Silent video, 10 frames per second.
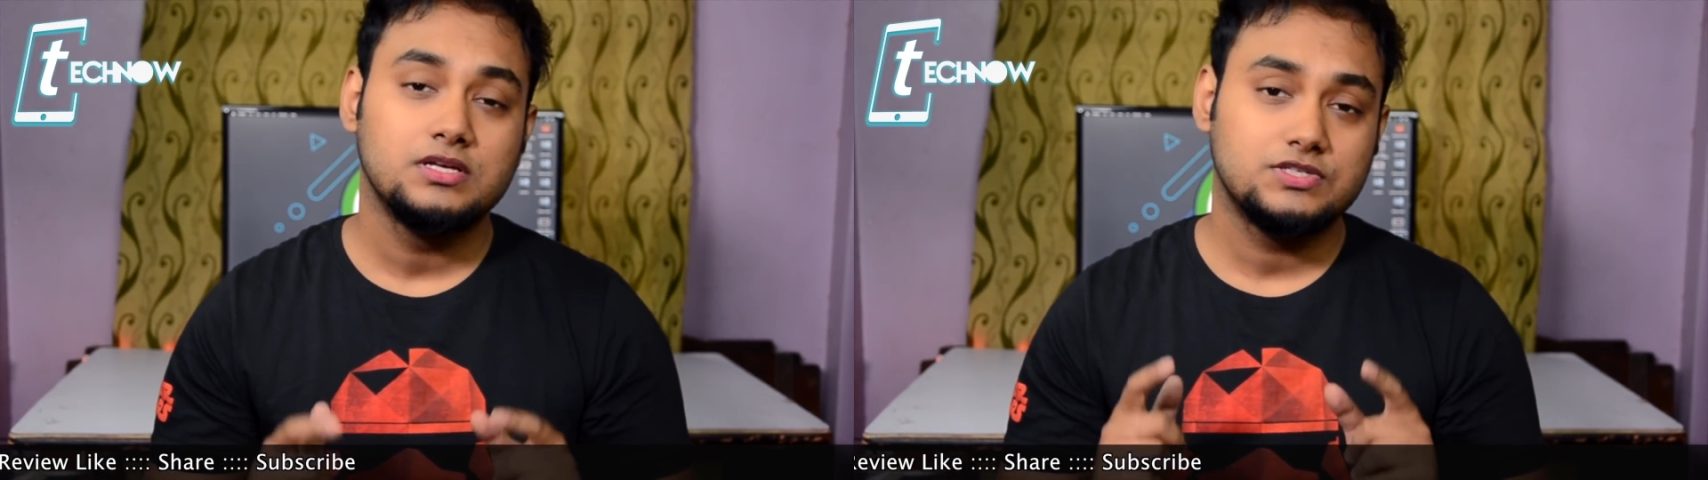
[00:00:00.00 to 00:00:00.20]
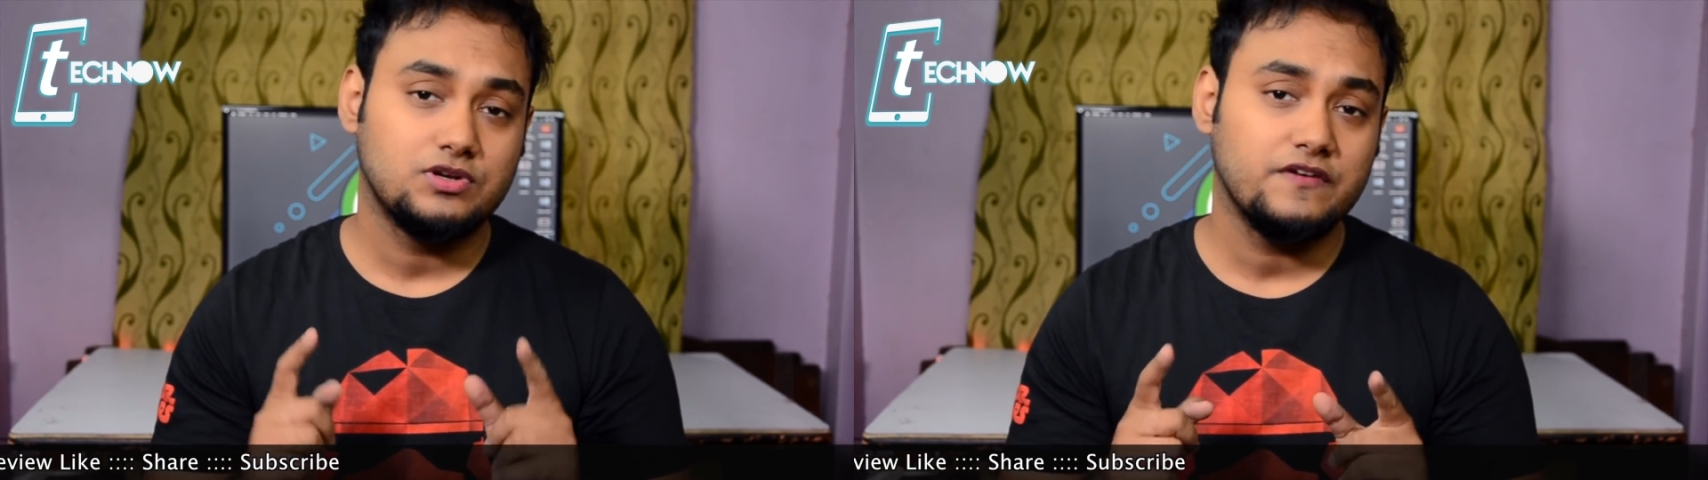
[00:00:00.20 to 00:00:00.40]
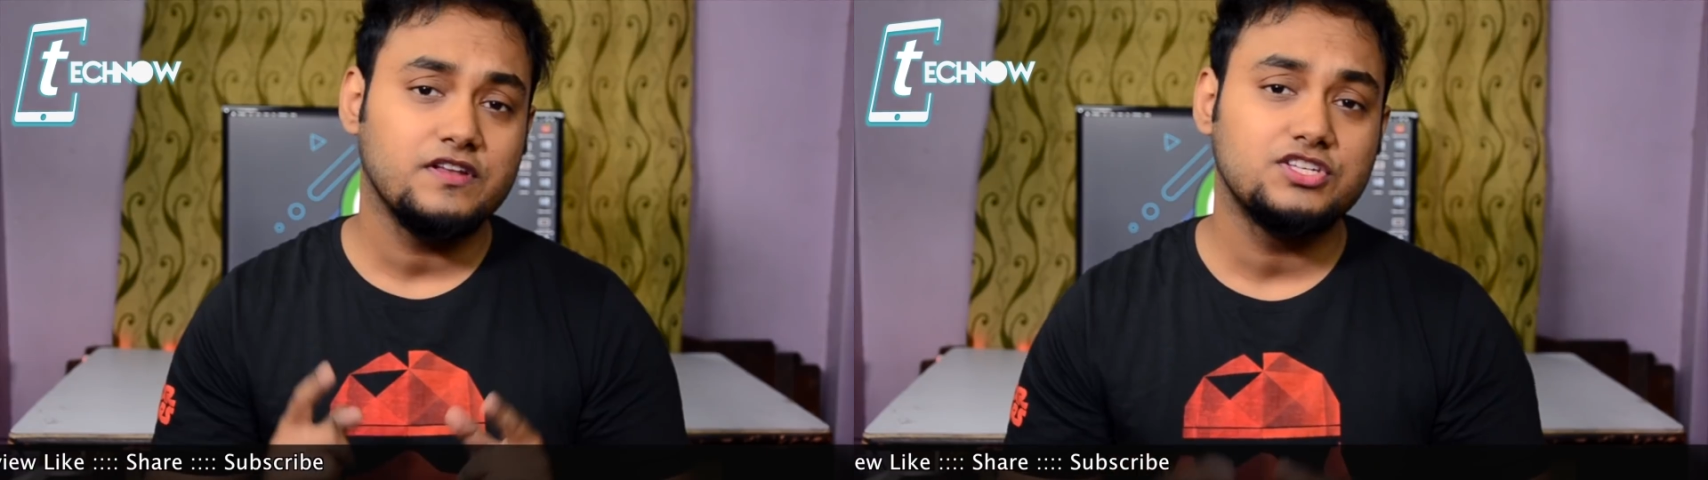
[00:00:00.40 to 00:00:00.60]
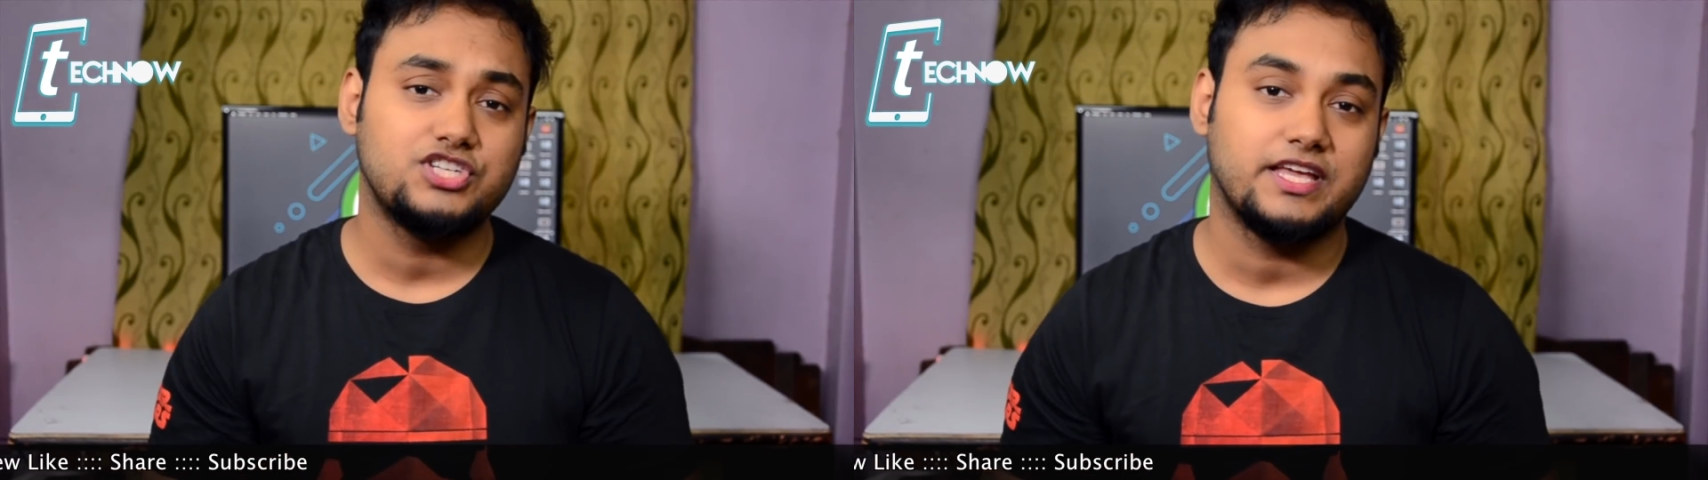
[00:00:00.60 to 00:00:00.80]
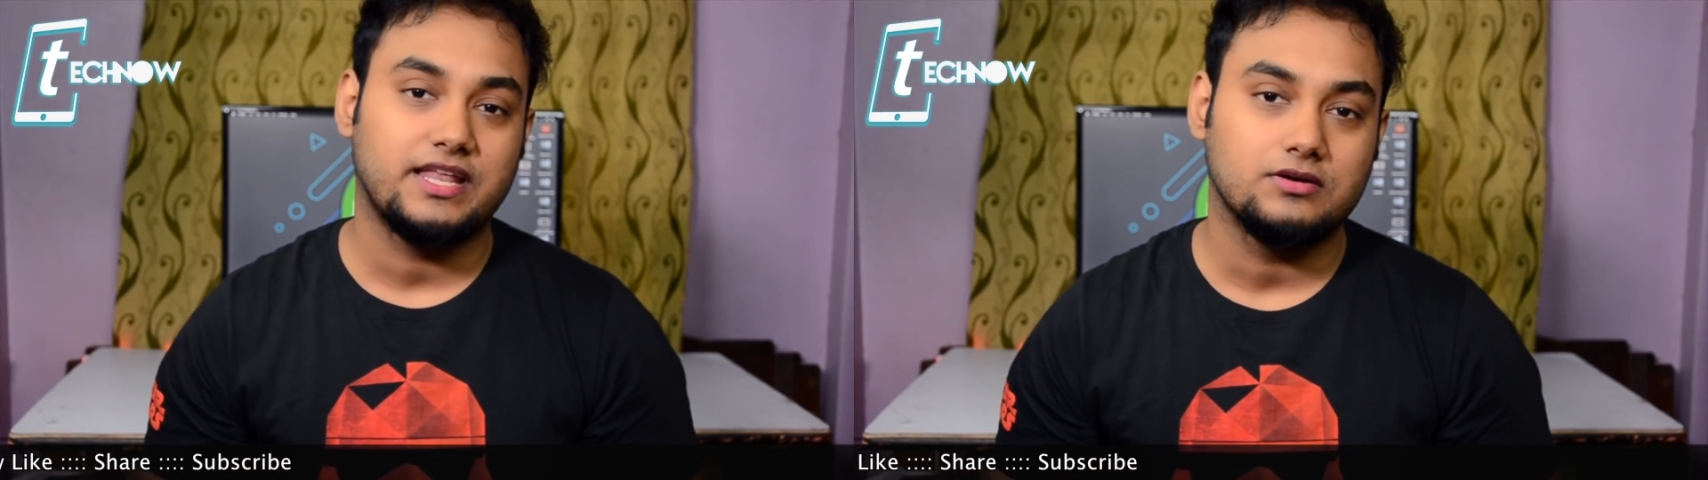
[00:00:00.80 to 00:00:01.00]
so definitely
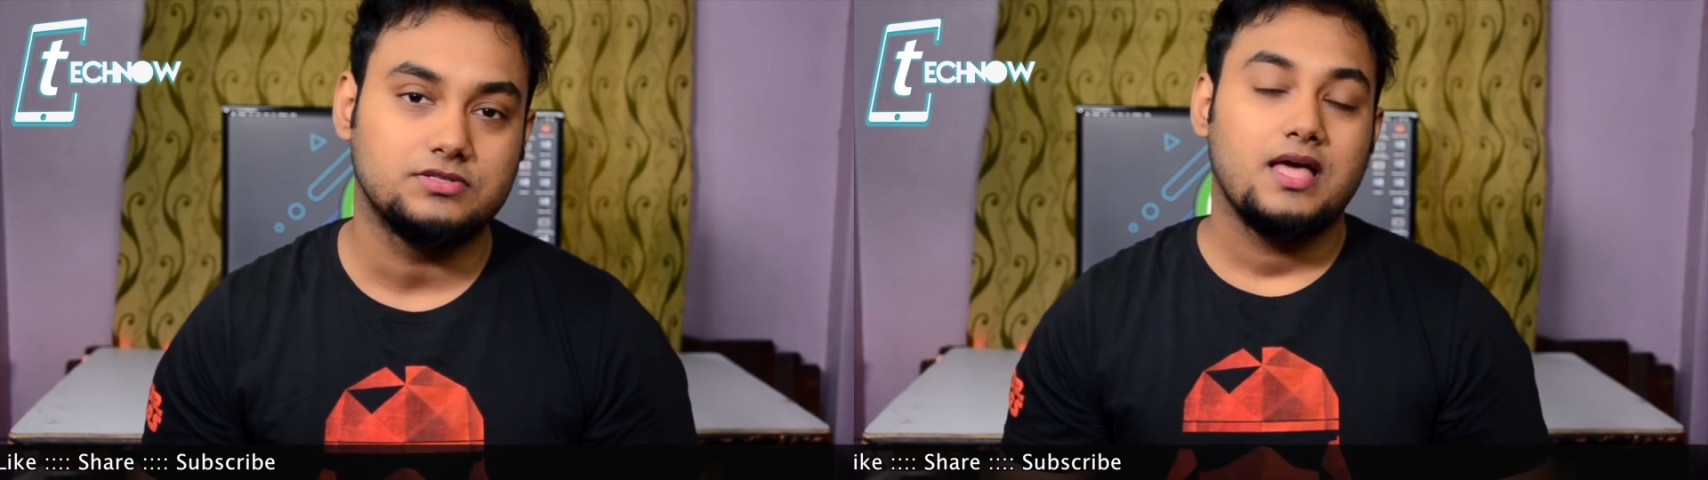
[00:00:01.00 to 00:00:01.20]
check it out.